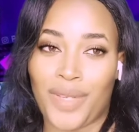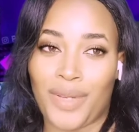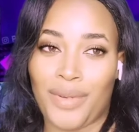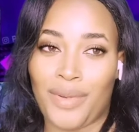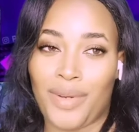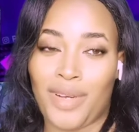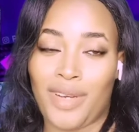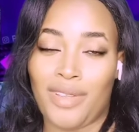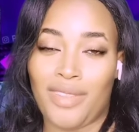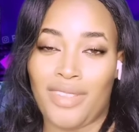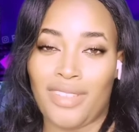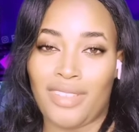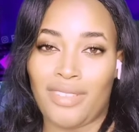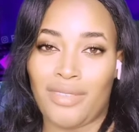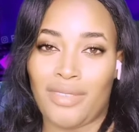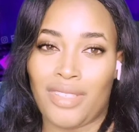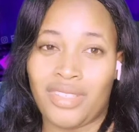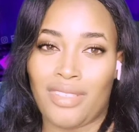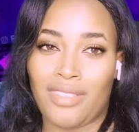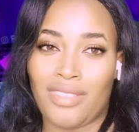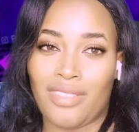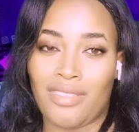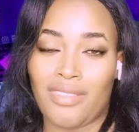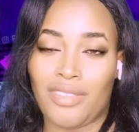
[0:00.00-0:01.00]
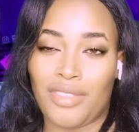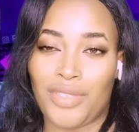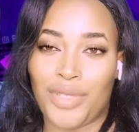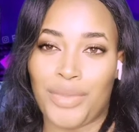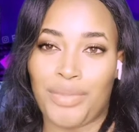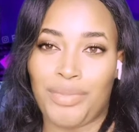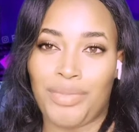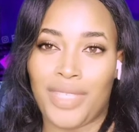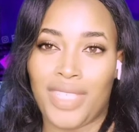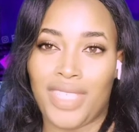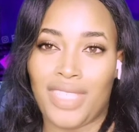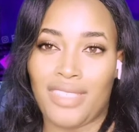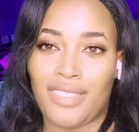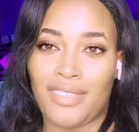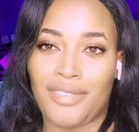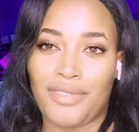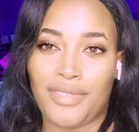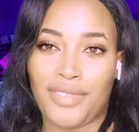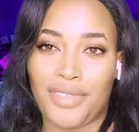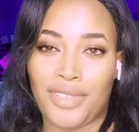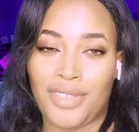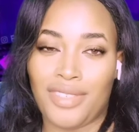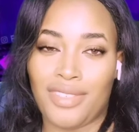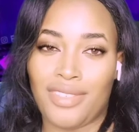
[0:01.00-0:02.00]
Wow, this was just so
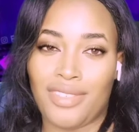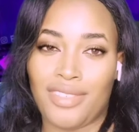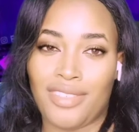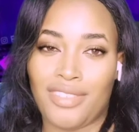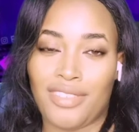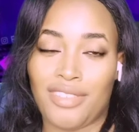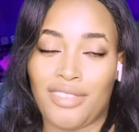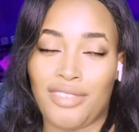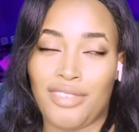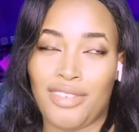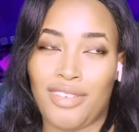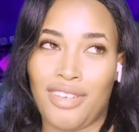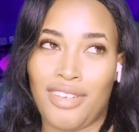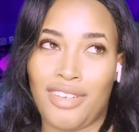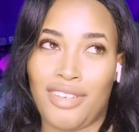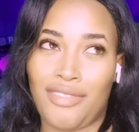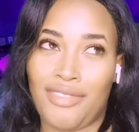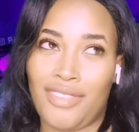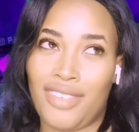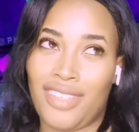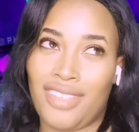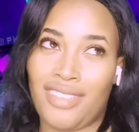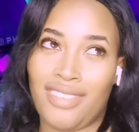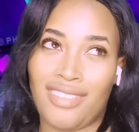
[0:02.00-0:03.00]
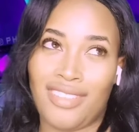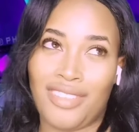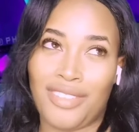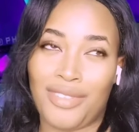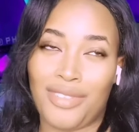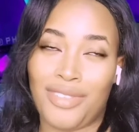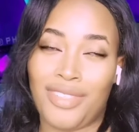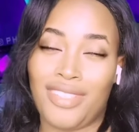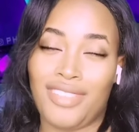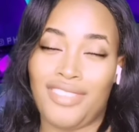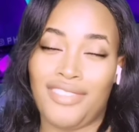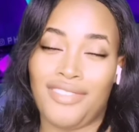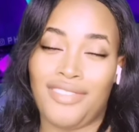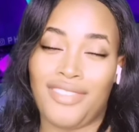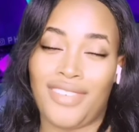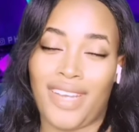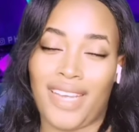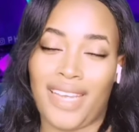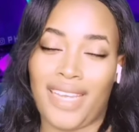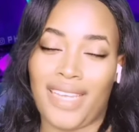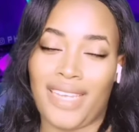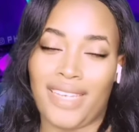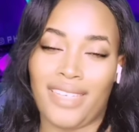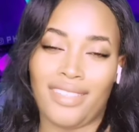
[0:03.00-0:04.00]
peaceful, so loving, so
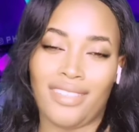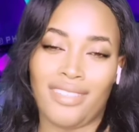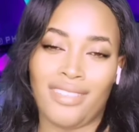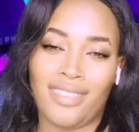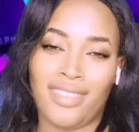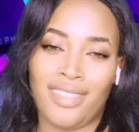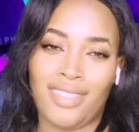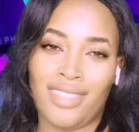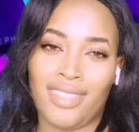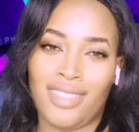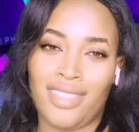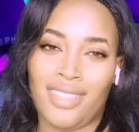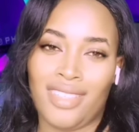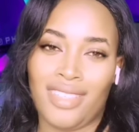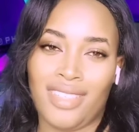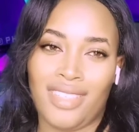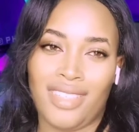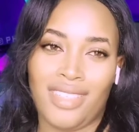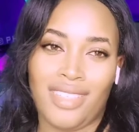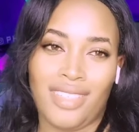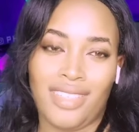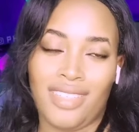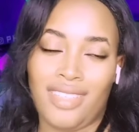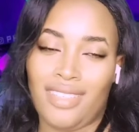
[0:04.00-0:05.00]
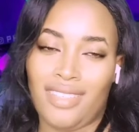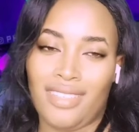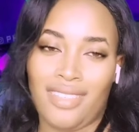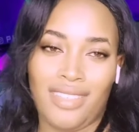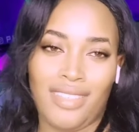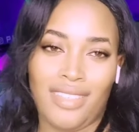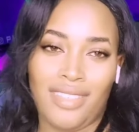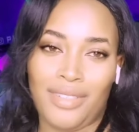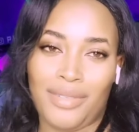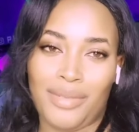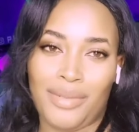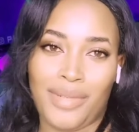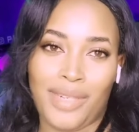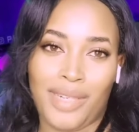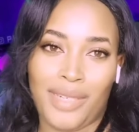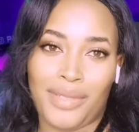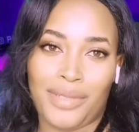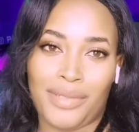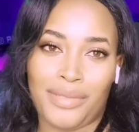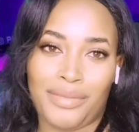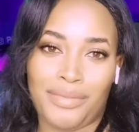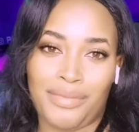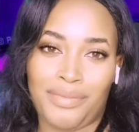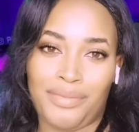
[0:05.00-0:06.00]
divine.
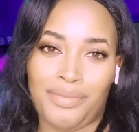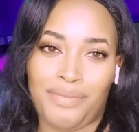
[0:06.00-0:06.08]
Wow.